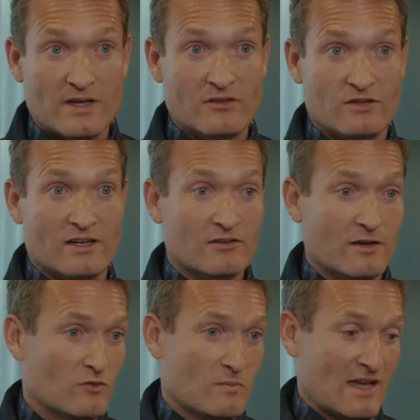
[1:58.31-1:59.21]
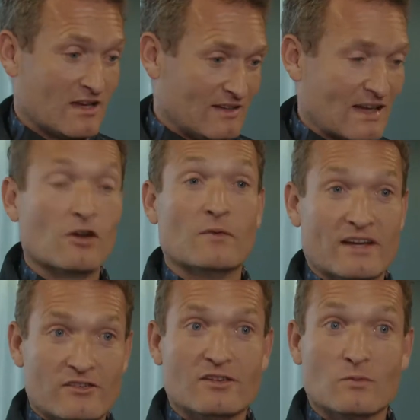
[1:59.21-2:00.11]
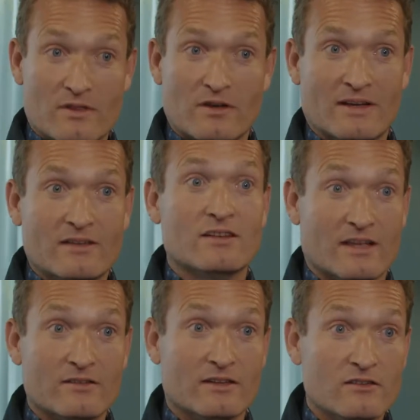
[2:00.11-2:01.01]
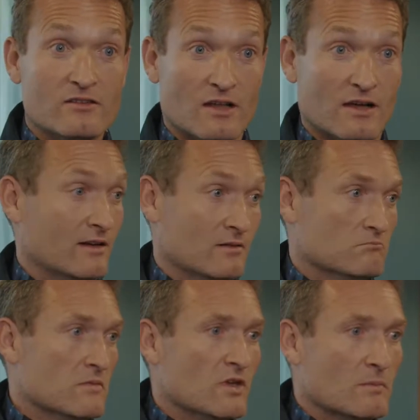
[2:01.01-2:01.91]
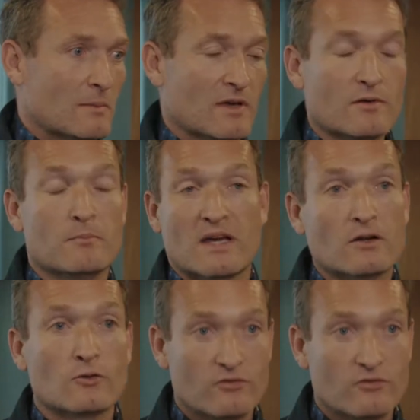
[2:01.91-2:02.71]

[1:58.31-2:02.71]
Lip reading: or engineers have to make a declaration what their intent is, like maybe in medical